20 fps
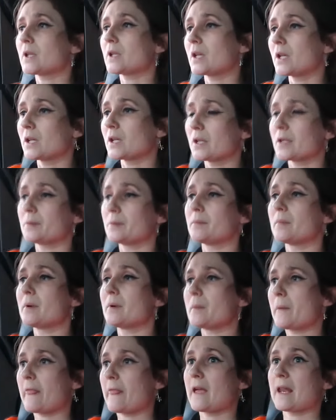
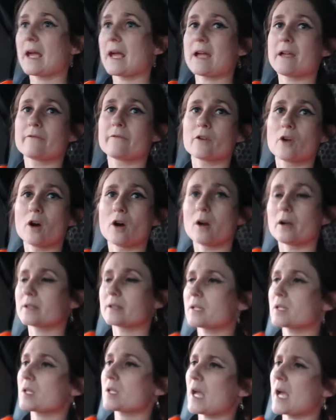and then I've got
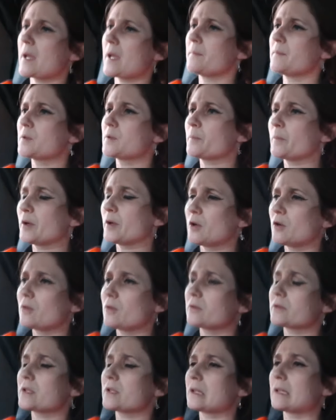a timed
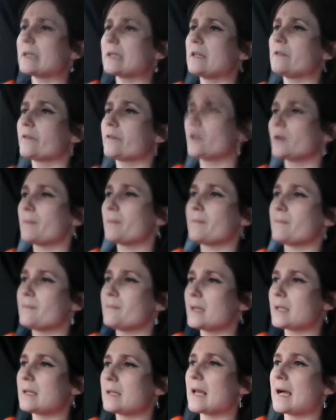pull to leave at
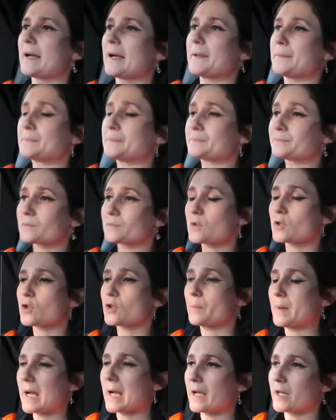midnight,
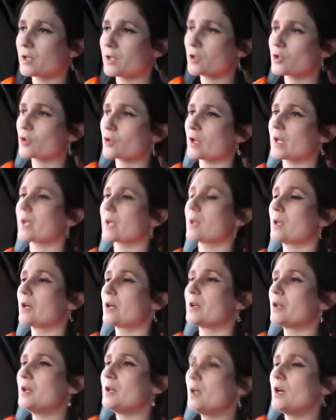so my
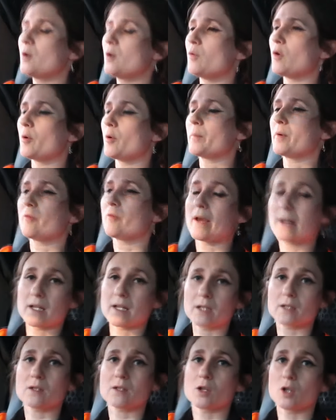trailer won't be
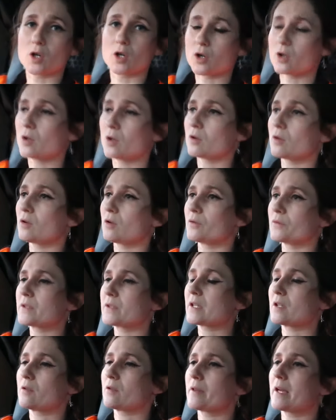ready to go
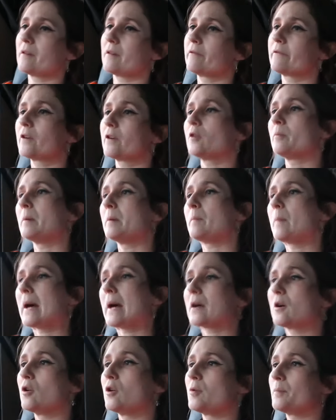until then for coming
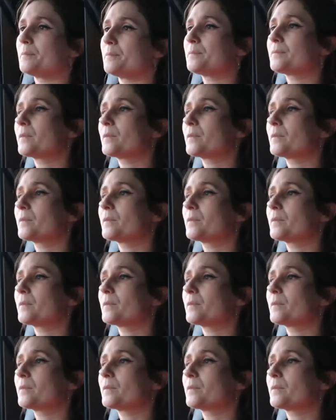back up.